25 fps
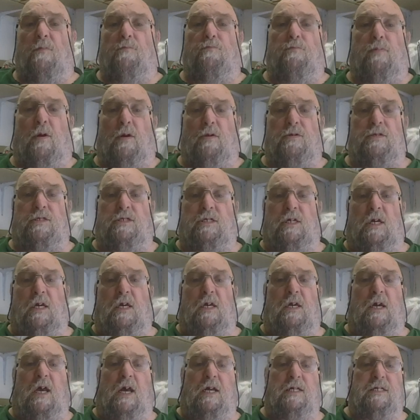but
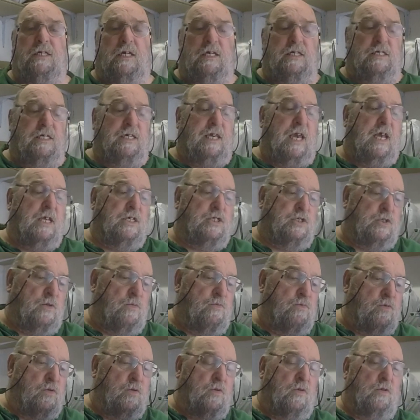uh, I need to get
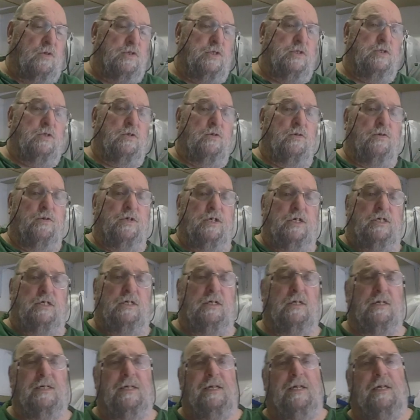some more
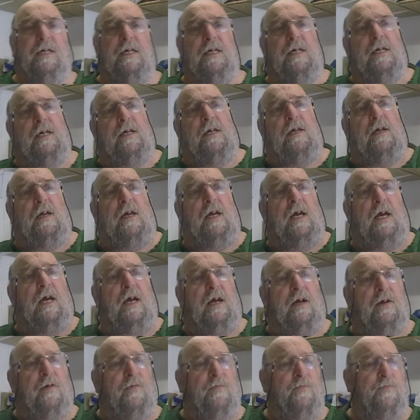stories.
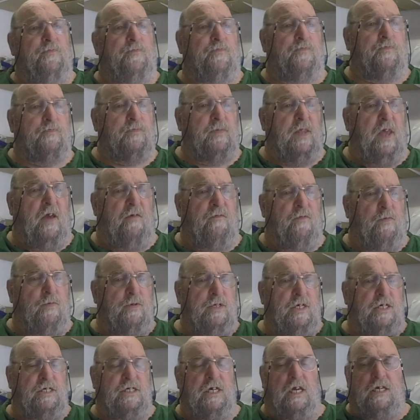Um,
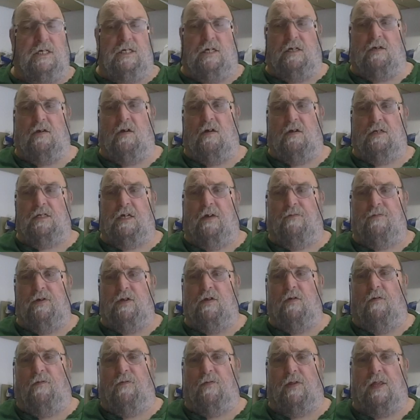everybody says you can't have
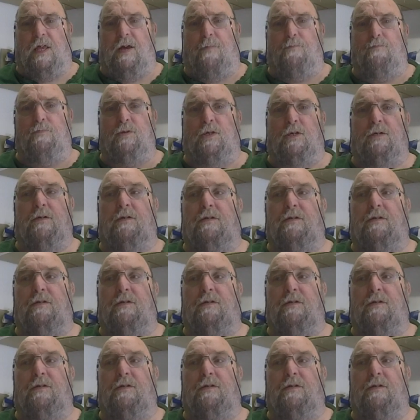enough clamps,